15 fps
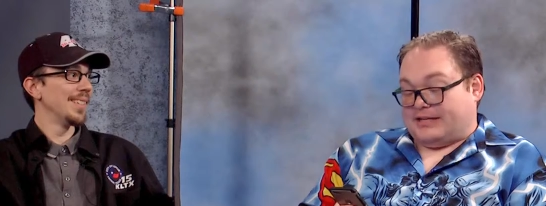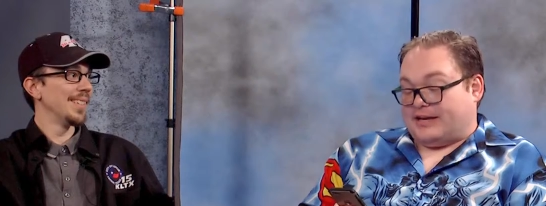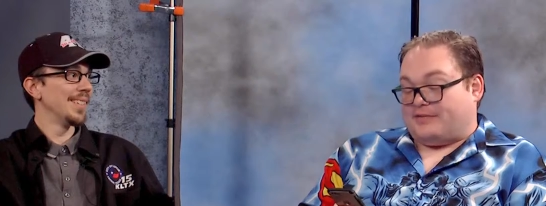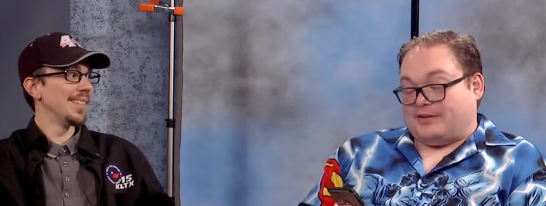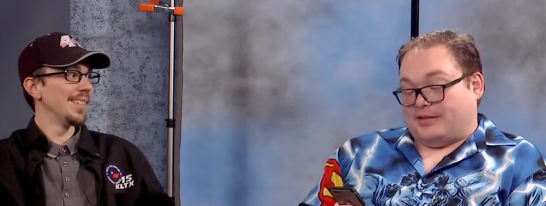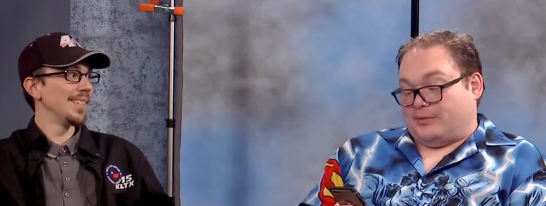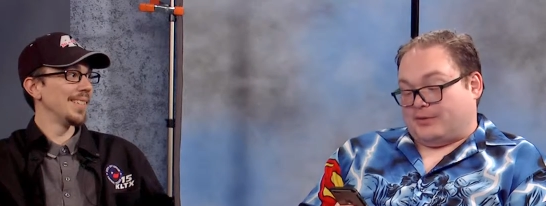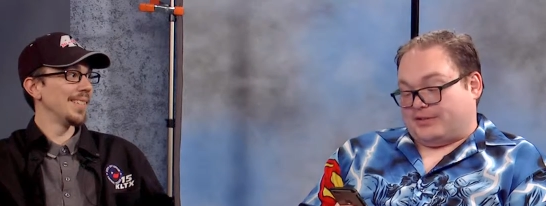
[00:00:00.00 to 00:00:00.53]
Speaker 1: it
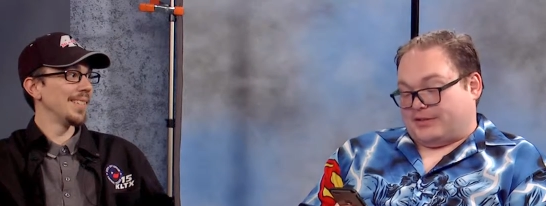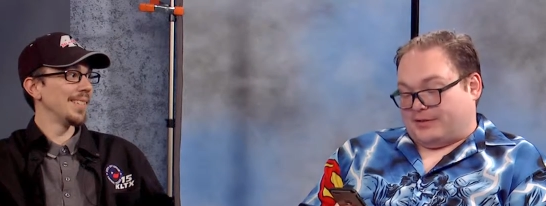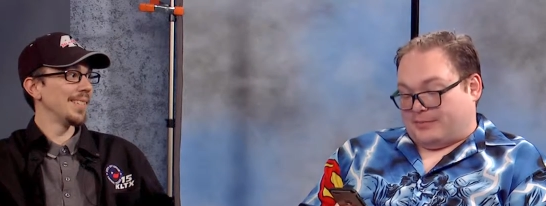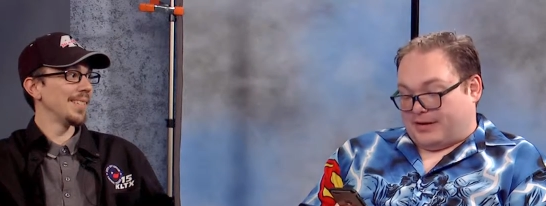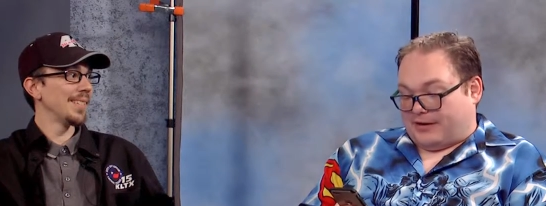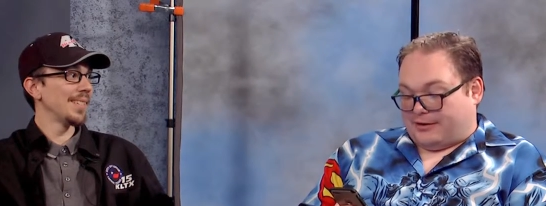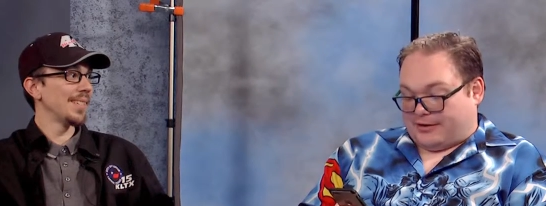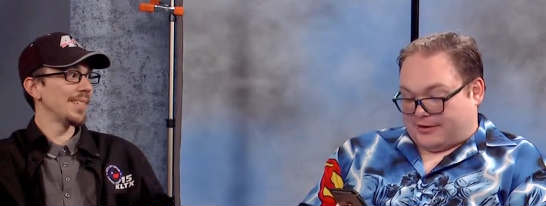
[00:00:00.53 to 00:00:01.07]
definitely wasn't
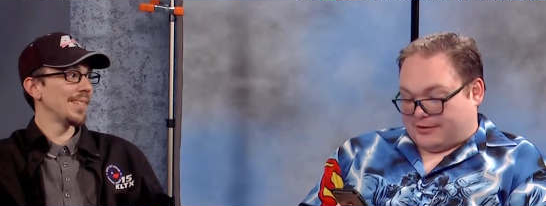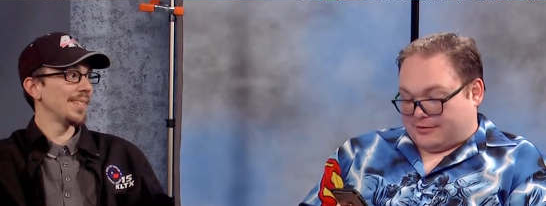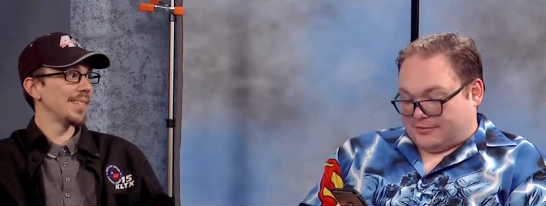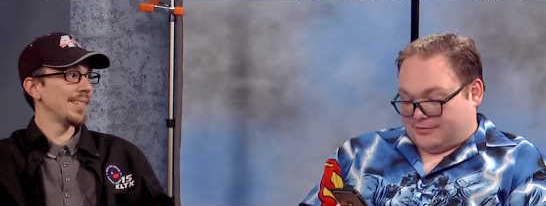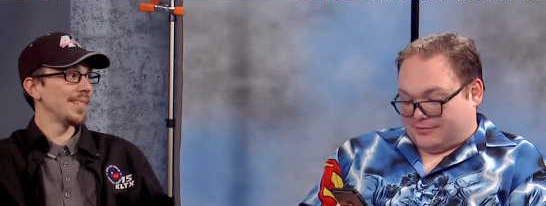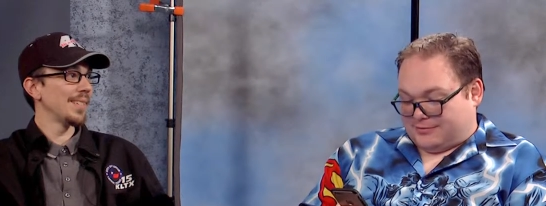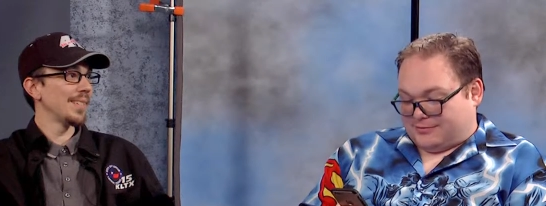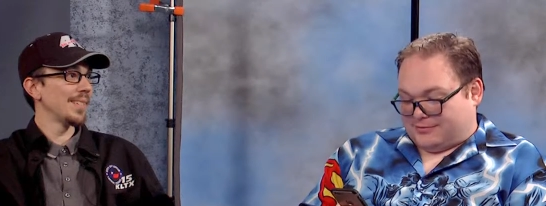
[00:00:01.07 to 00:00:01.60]
American.
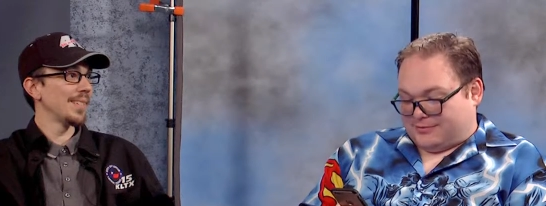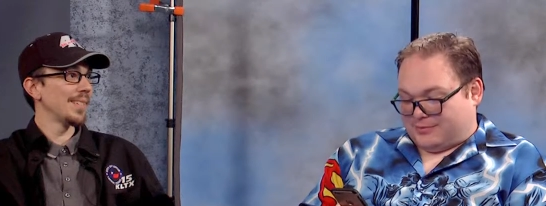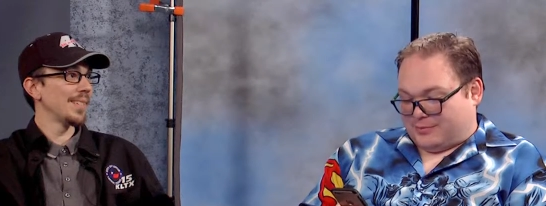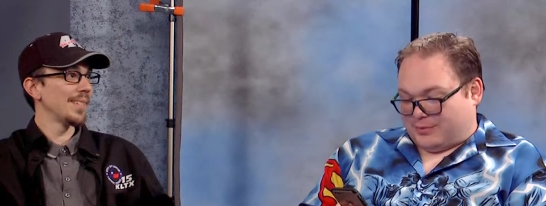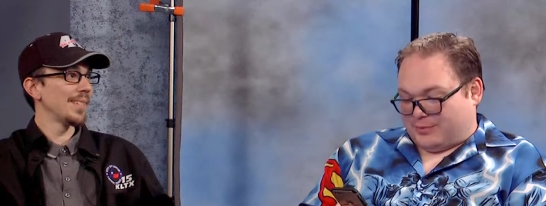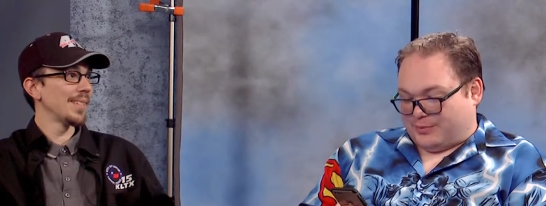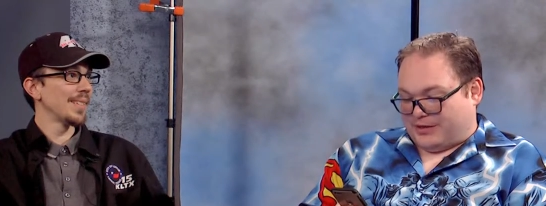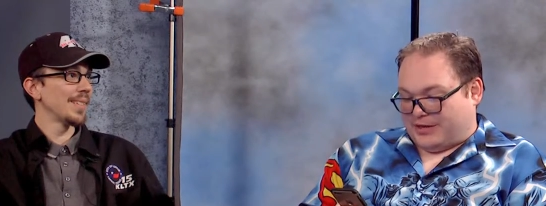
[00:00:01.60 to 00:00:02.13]

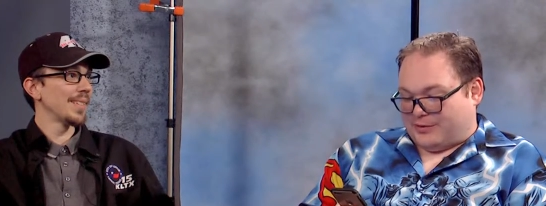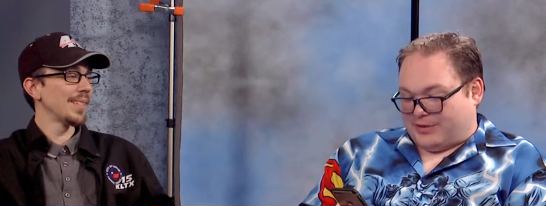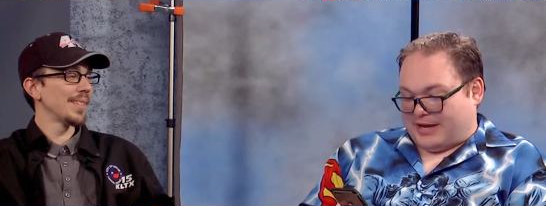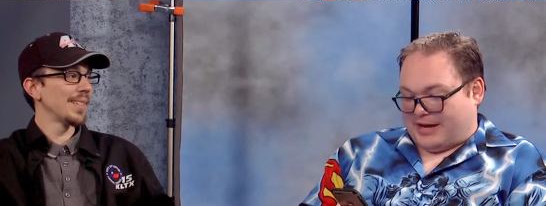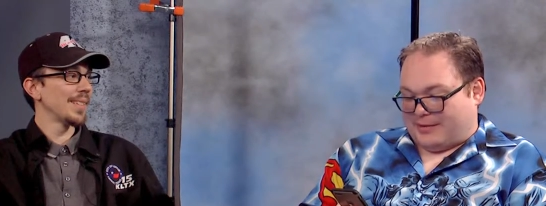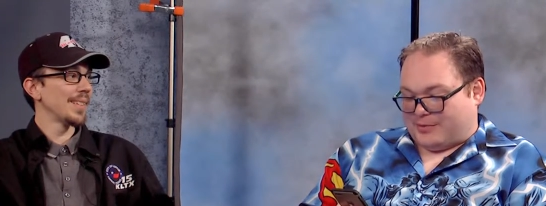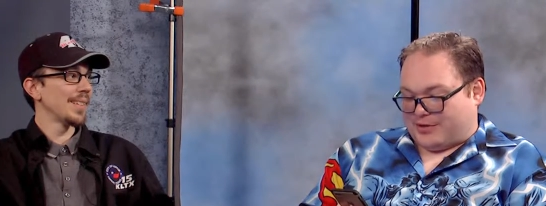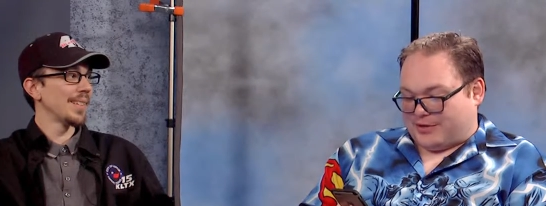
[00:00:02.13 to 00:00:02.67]
We, we, know
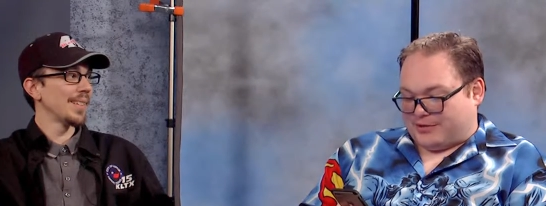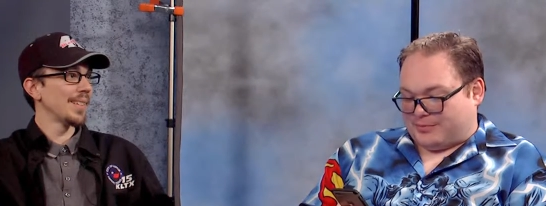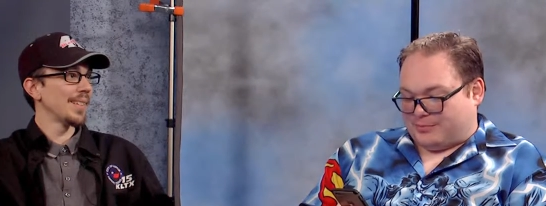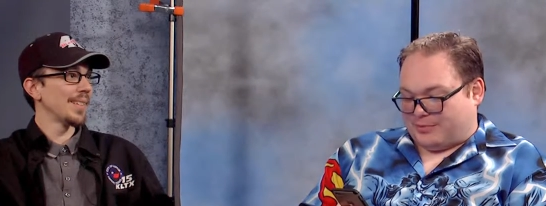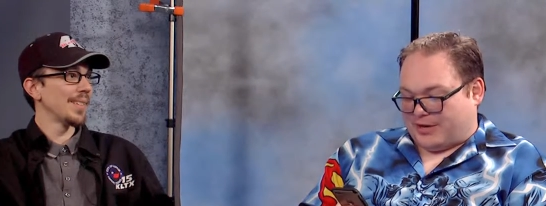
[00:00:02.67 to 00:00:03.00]
that much.